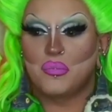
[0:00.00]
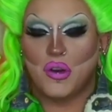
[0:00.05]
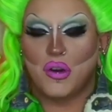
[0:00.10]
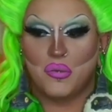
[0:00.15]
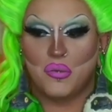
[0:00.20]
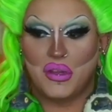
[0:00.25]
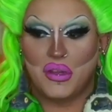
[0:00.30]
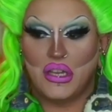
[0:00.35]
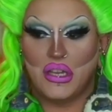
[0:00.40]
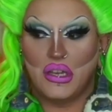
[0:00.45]

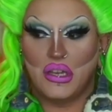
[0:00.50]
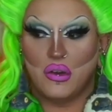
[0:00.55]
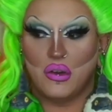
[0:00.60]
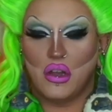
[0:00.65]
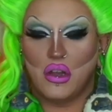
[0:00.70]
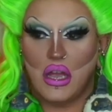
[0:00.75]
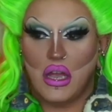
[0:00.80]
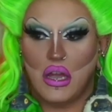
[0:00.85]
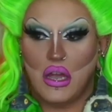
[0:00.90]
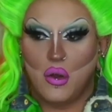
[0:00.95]
Burmy
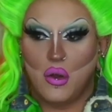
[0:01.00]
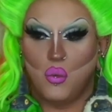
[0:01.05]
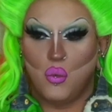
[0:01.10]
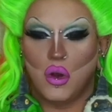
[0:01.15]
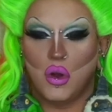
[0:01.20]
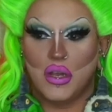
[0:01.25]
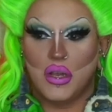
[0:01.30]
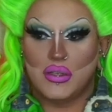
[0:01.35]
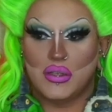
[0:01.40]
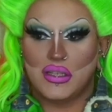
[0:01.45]

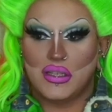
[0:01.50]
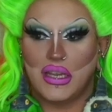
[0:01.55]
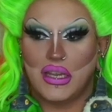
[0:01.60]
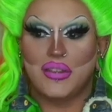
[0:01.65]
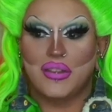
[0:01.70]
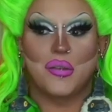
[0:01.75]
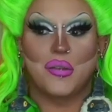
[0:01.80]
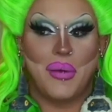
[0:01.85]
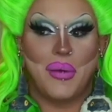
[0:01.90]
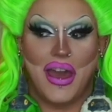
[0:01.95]
was
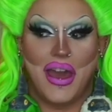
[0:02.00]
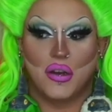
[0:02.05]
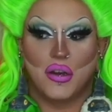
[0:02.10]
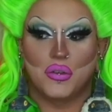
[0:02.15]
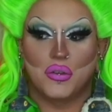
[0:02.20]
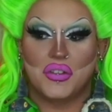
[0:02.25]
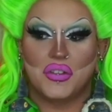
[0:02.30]
in the battle.